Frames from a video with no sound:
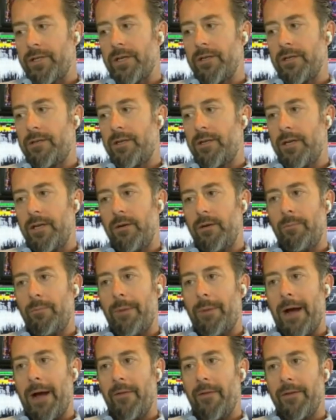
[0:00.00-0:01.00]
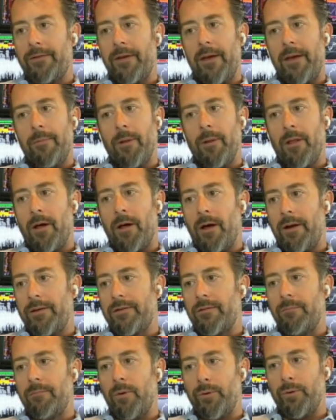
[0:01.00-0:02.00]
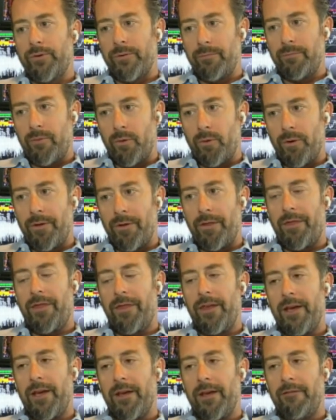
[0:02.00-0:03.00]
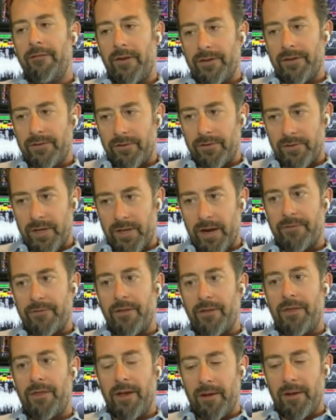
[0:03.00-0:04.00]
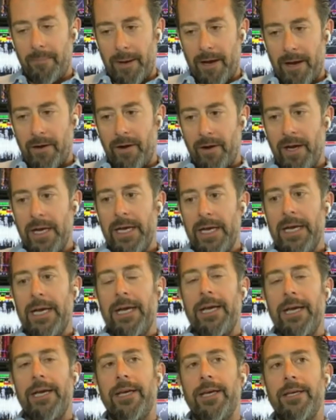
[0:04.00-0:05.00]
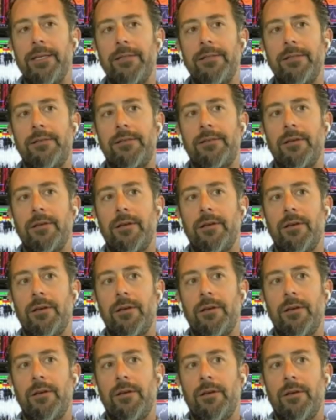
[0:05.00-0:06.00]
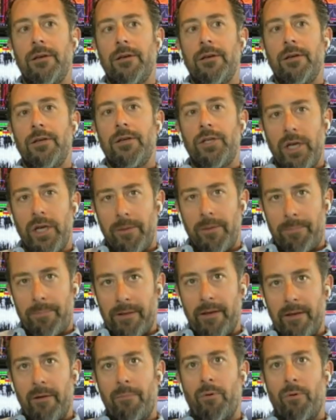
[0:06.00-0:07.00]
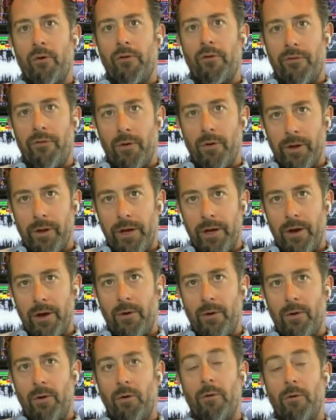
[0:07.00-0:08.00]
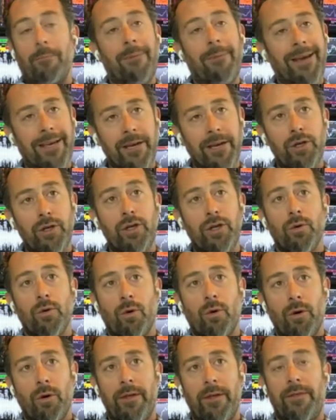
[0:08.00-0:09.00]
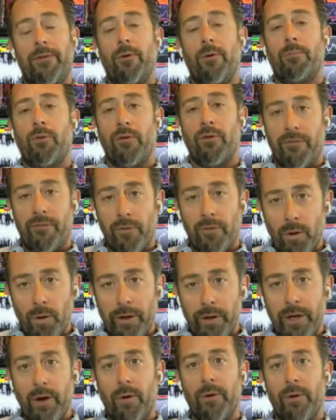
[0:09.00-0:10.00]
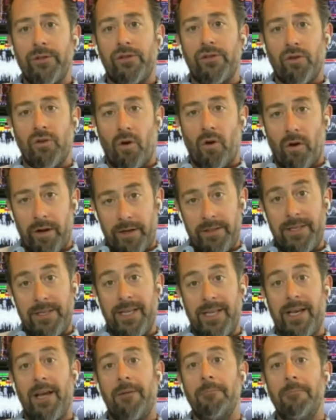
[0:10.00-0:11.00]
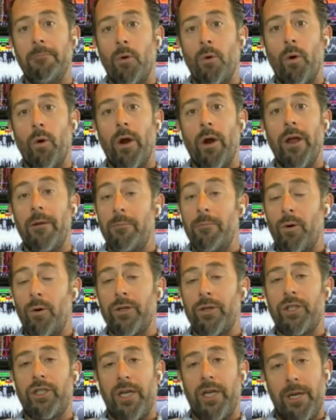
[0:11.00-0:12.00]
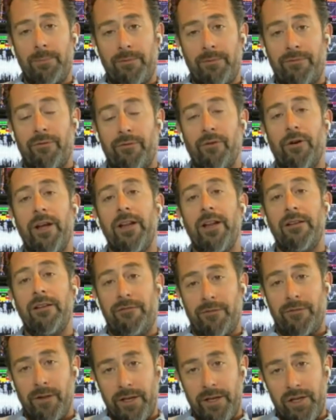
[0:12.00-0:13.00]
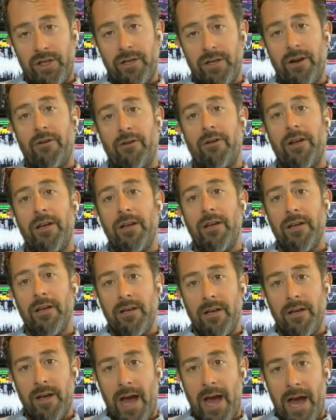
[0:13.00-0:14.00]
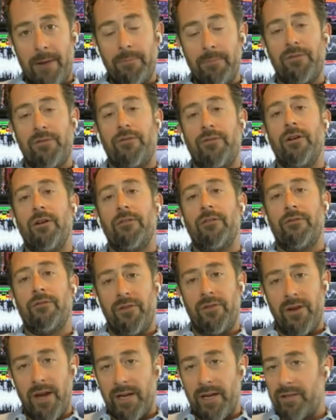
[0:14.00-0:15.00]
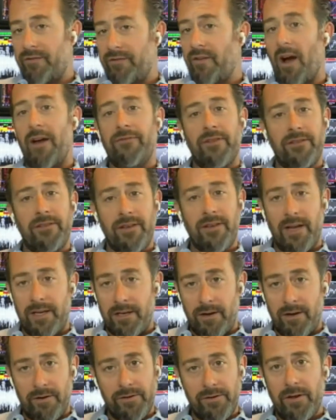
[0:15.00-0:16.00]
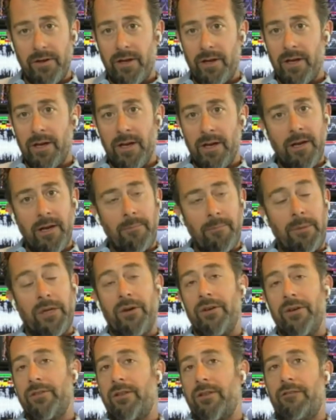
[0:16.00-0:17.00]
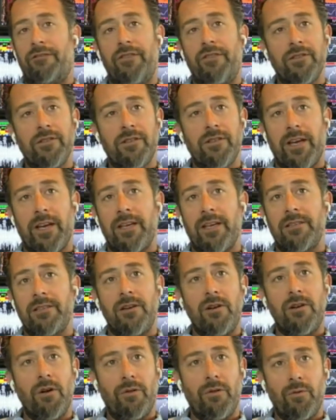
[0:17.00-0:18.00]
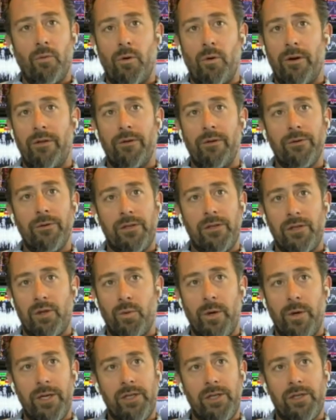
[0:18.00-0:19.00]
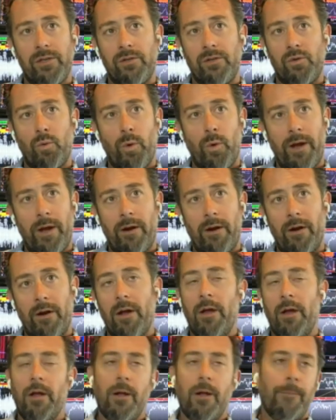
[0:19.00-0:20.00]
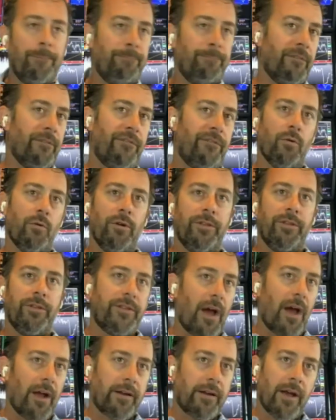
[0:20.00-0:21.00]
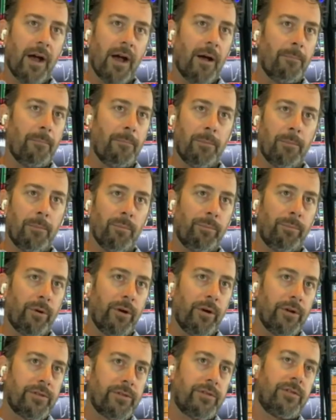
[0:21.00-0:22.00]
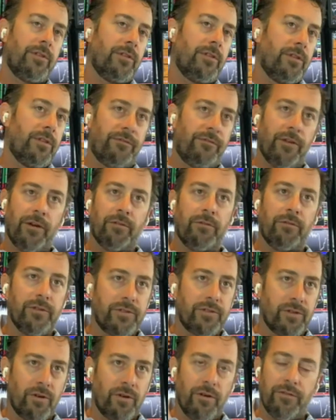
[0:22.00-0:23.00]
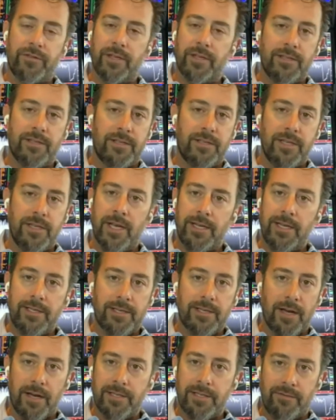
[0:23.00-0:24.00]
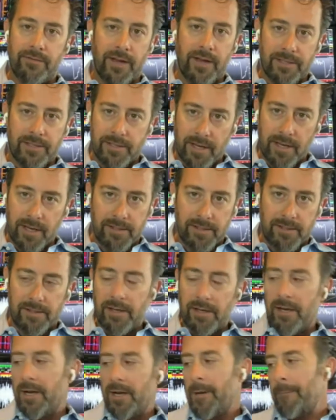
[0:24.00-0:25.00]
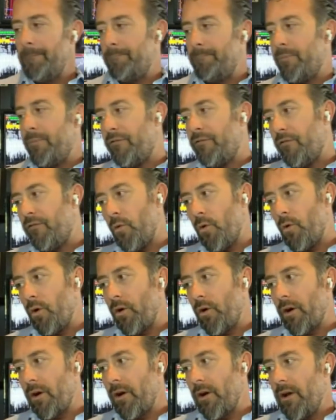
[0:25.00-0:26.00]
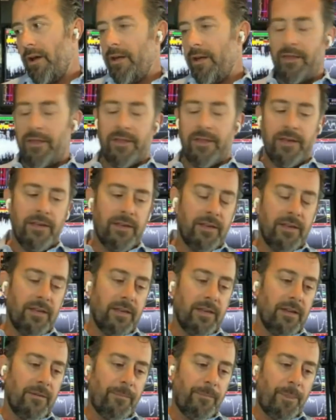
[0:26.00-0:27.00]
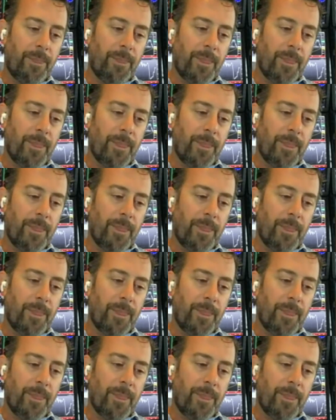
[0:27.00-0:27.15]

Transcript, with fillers: to just continue to pound the table on is the most important thing investors have to think about is shaping their portfolio or making sure that their portfolio is starting to get more and more shaped for an inflationary atmosphere for the next five to 10 years. Because it feels like it's another one of those situations where before the dot com bubble burst, the Federal Reserve didn't see any signs of excess. Before the